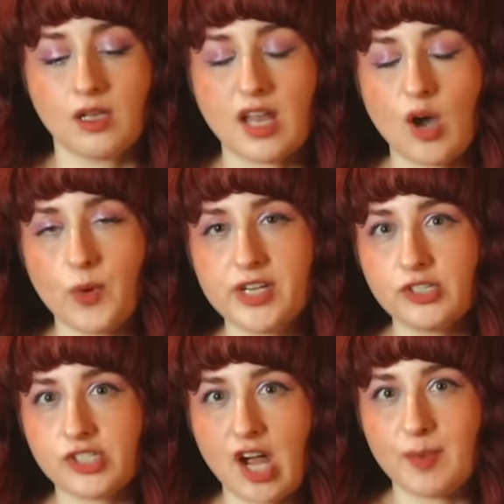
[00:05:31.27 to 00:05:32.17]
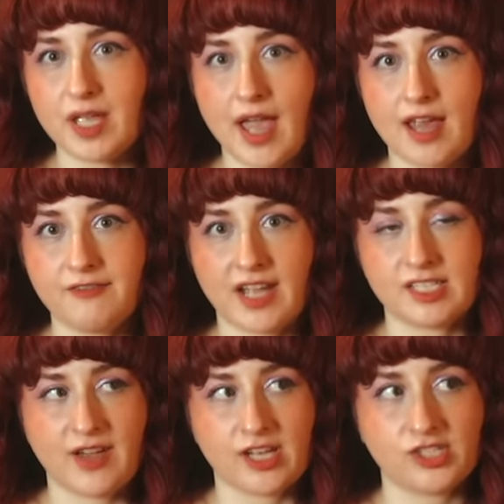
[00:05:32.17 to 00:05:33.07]
Now, when you're shopping at
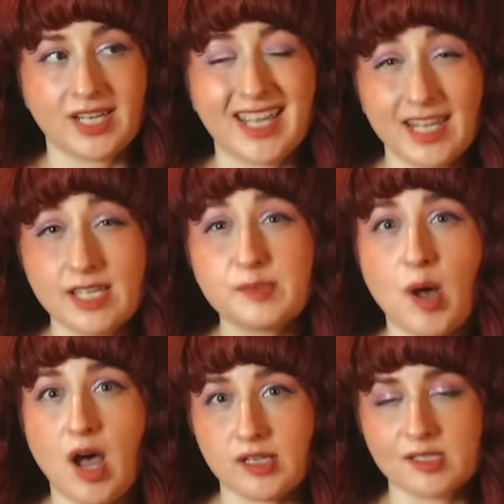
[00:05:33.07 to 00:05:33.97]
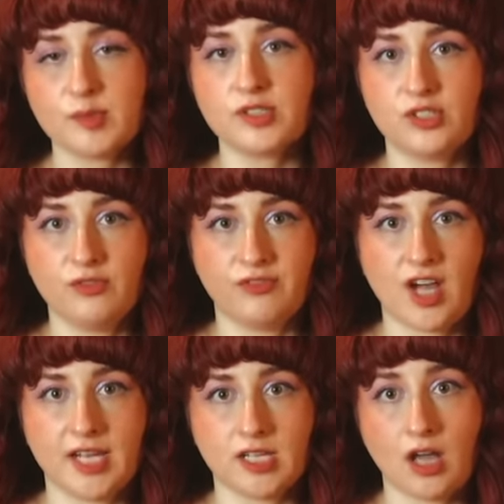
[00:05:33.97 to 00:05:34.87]
fast fashion, it is possible to
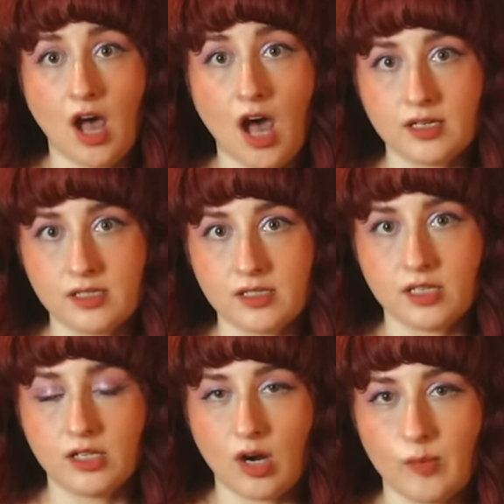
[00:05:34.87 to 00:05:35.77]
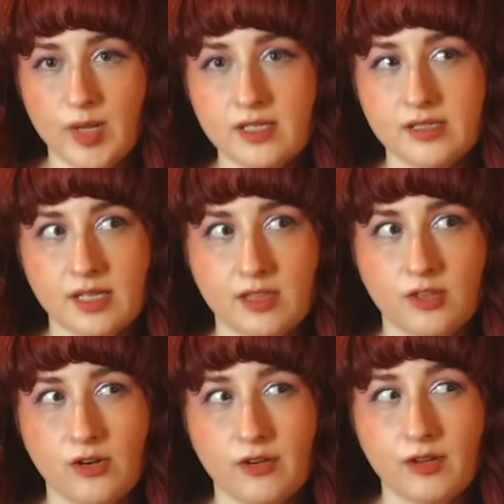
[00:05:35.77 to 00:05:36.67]
find cotton garments.
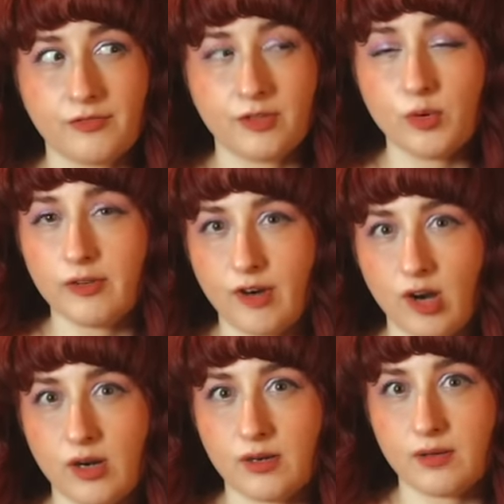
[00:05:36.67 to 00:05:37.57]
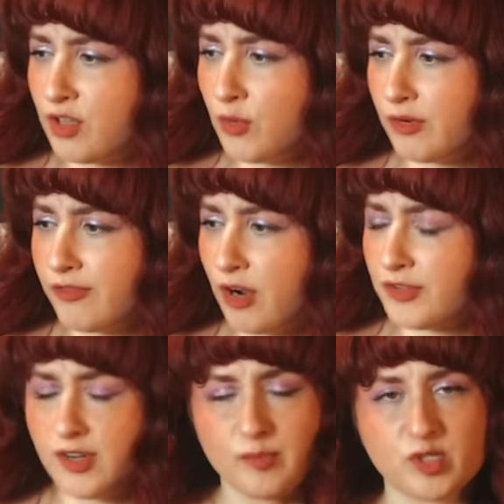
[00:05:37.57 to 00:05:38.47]
They're fewer and
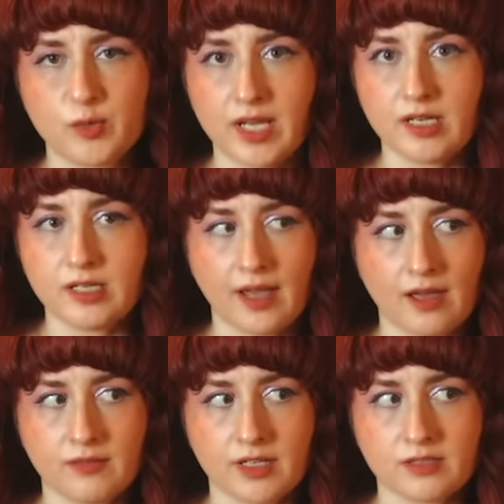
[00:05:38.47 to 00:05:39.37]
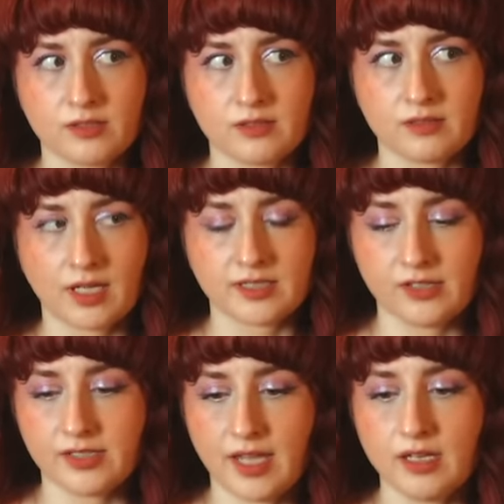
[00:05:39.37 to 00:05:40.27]
farther in between. Yeah, that's how
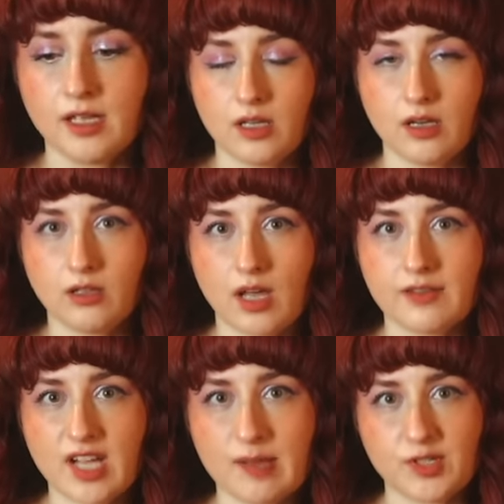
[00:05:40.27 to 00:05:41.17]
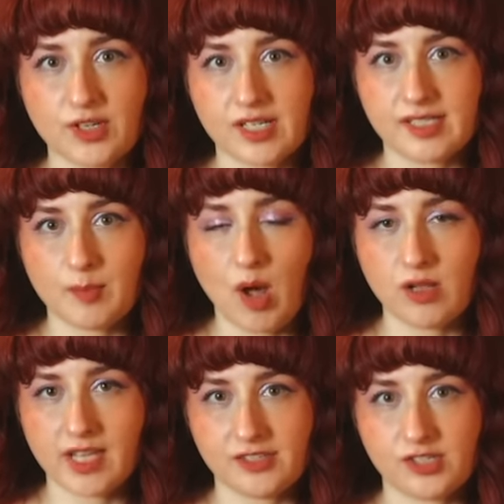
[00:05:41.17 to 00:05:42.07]
you say it. A lot of times you're gonna see
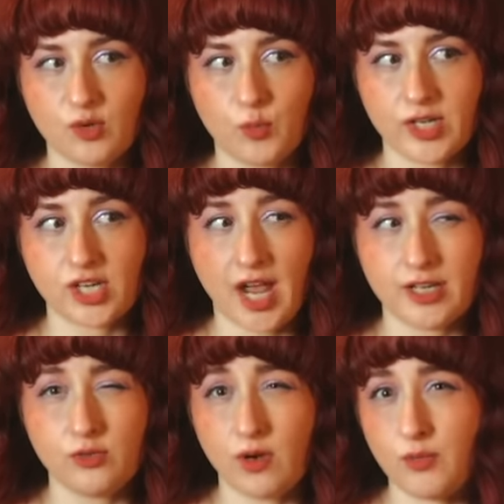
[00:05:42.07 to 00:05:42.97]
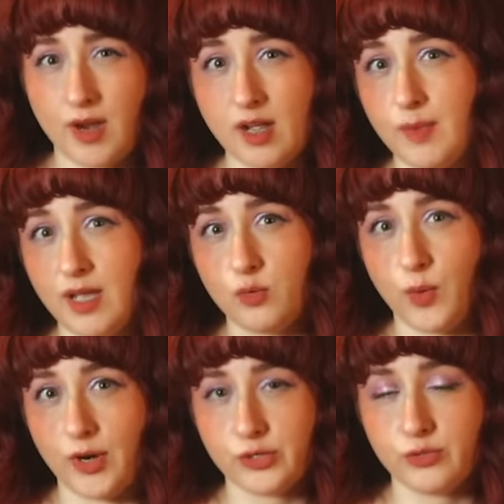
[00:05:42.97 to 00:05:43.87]
polyester, which I do not recommend
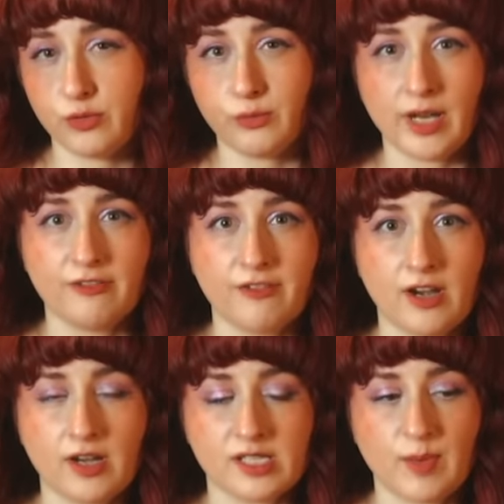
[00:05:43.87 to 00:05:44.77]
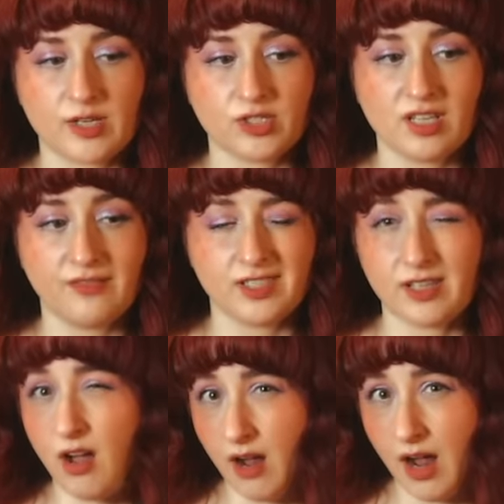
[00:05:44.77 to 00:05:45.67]
wearing to a Ren Fair, especially if it's
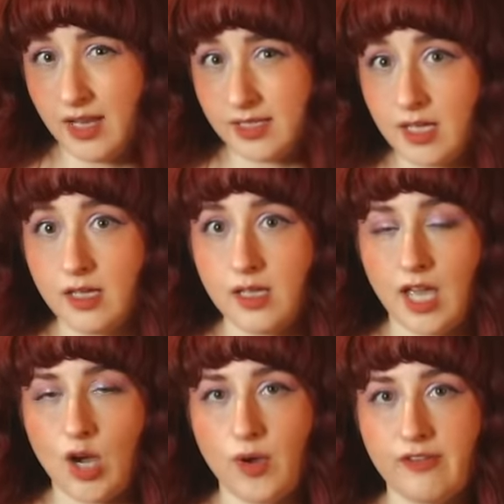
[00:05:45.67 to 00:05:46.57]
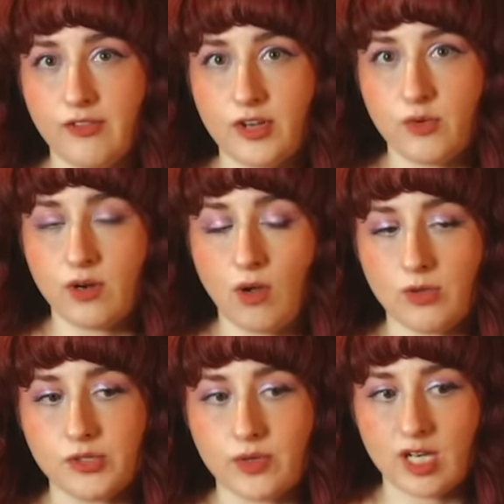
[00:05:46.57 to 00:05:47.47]
hot. However, you can
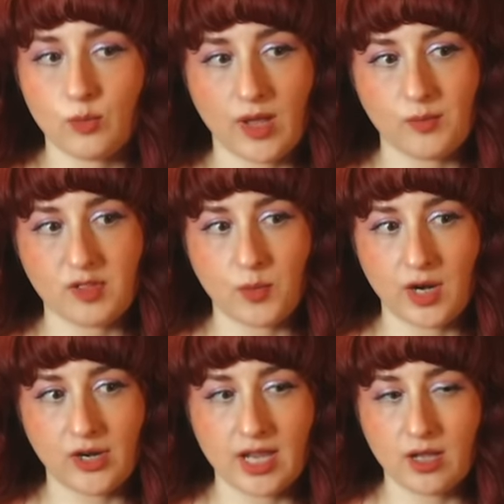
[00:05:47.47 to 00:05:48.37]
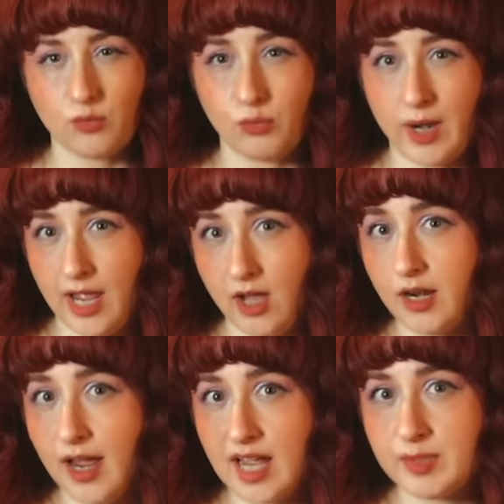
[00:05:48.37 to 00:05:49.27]
also get away with wearing
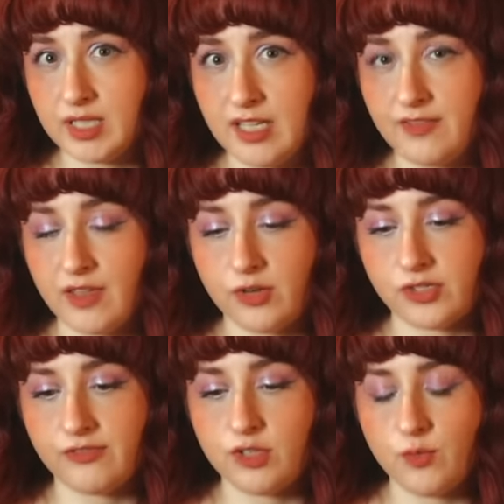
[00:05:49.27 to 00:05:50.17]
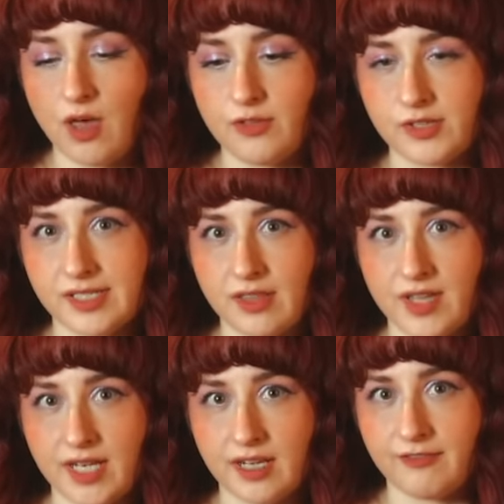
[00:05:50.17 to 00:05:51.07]
rayon, I believe, and there's a few other
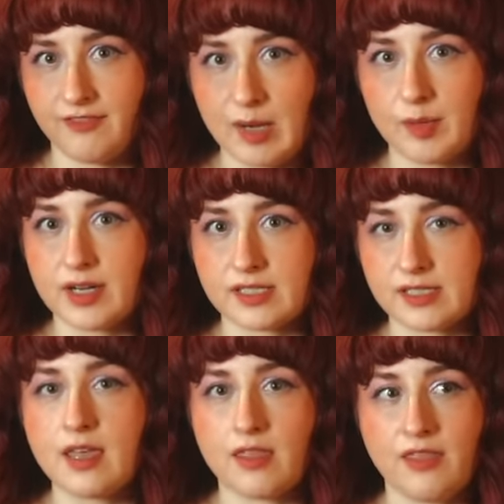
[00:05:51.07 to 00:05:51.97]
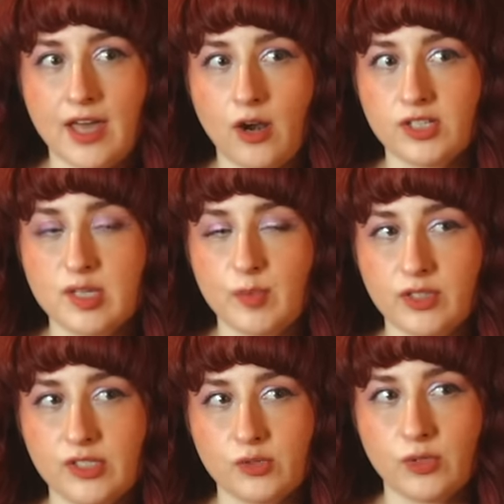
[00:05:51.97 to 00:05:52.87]
synthetic fabrics that are
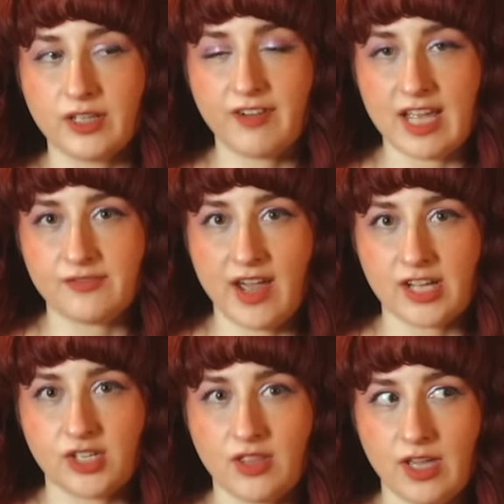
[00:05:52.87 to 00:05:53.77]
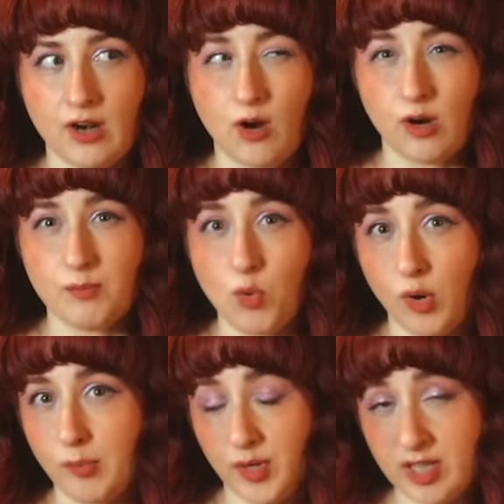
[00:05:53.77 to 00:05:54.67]
typically sold at fast fashion that are
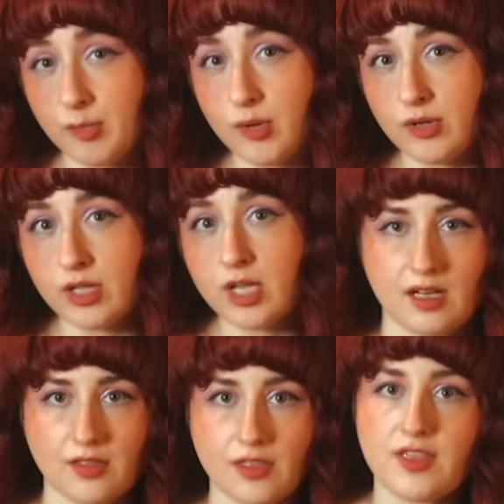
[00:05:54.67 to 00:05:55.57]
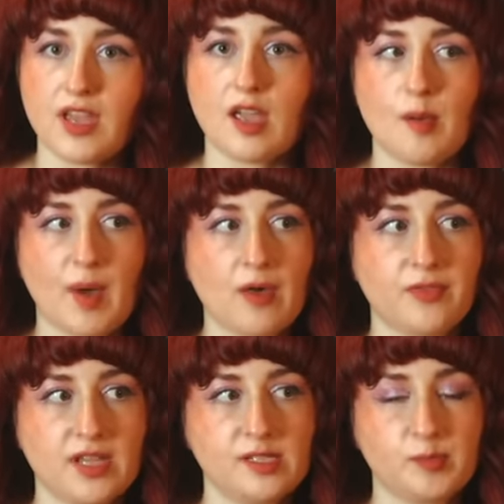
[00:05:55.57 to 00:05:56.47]
more breathable. Another thing
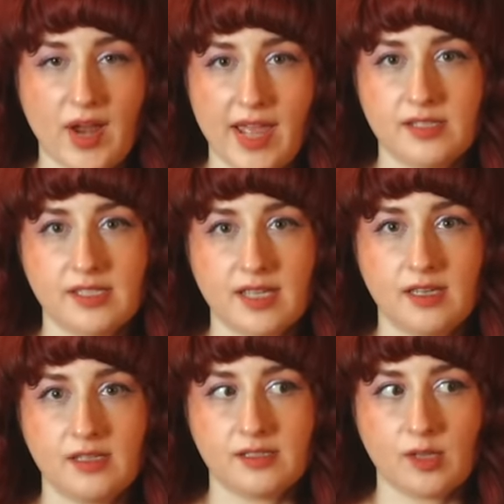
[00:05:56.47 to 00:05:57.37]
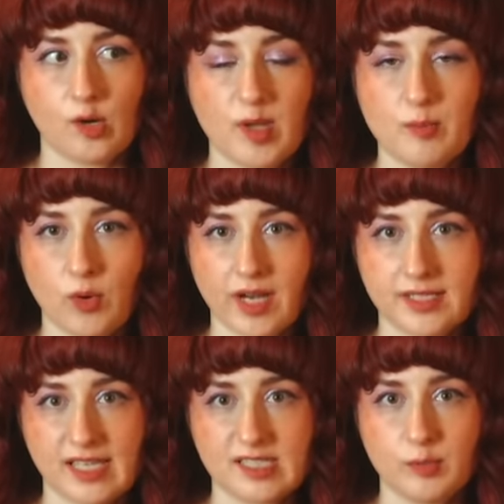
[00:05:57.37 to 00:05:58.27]
about these brands is they're a bit more
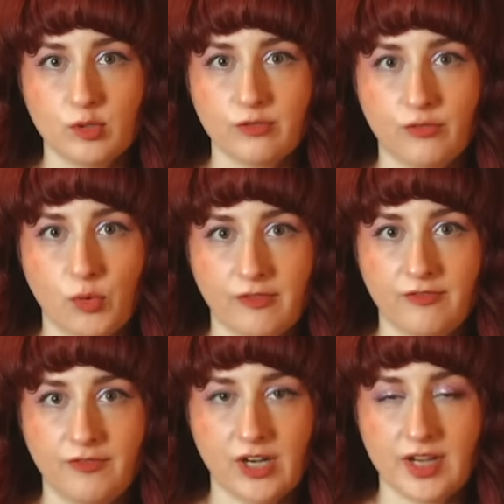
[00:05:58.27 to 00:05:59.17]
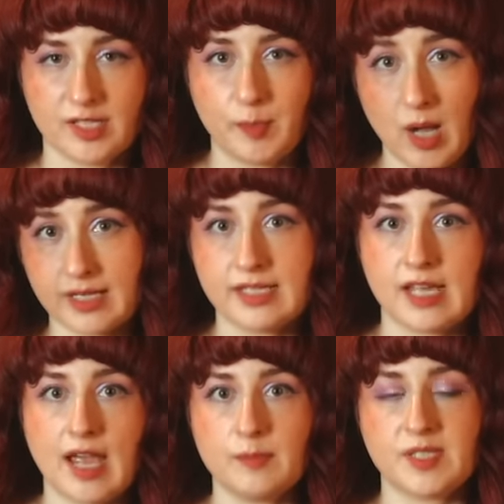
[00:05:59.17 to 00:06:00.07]
accessible for various body
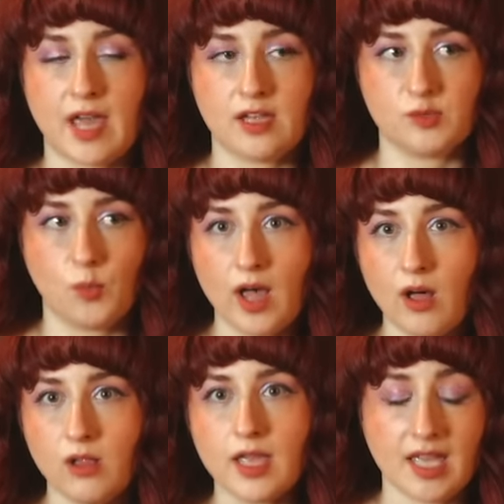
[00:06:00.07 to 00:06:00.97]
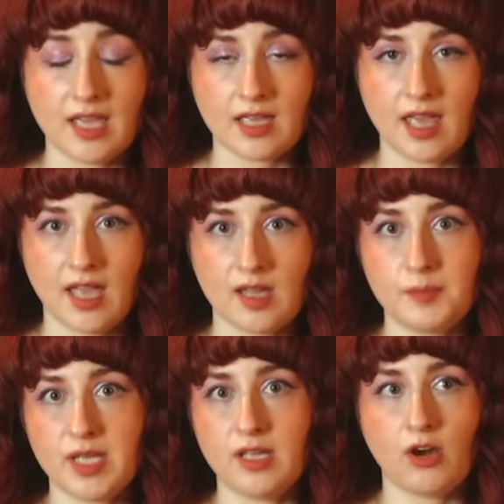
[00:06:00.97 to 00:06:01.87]
types as well. It
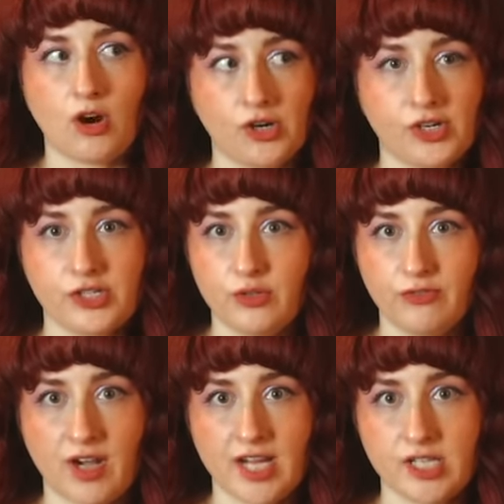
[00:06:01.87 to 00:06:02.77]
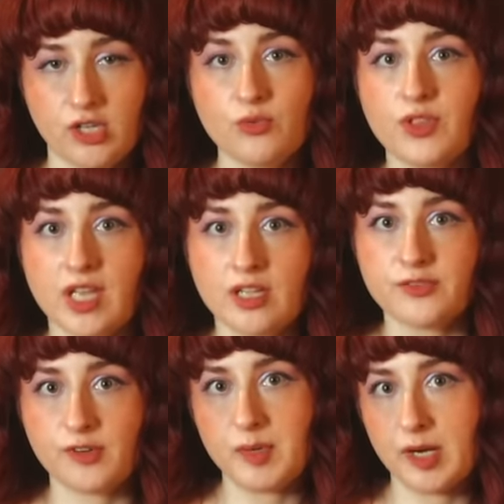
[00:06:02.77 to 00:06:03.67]
can be harder to find cute
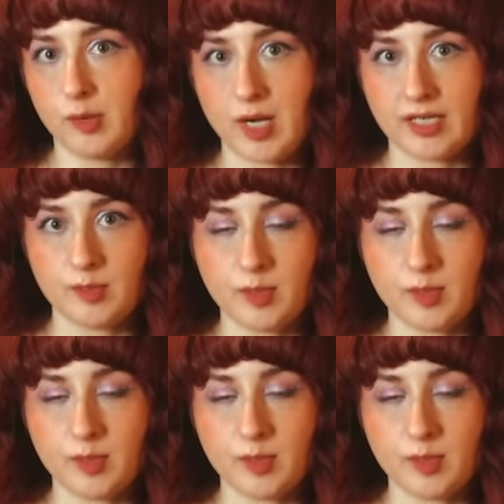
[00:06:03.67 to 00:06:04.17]
things for bigger bodied